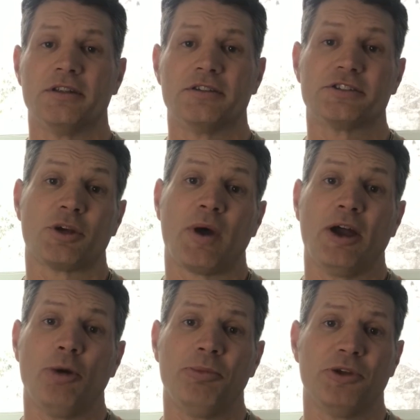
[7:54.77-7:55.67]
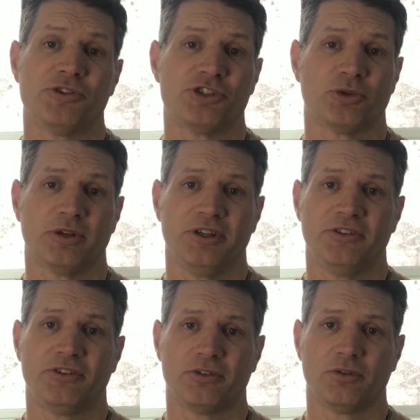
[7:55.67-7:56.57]
So I hope those
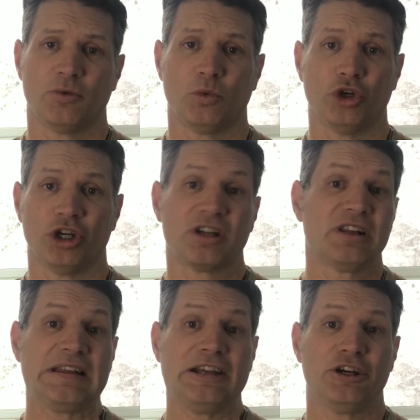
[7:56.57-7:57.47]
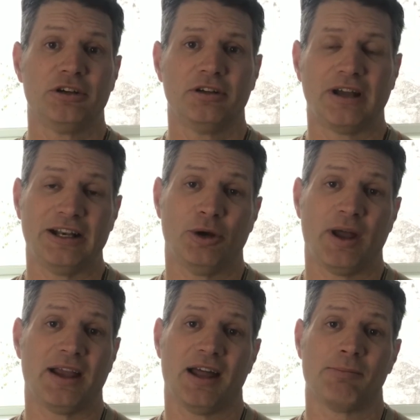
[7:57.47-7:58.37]
stories were clear. I know
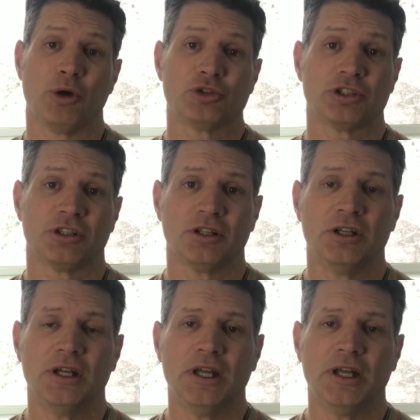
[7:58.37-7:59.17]
I got emotional,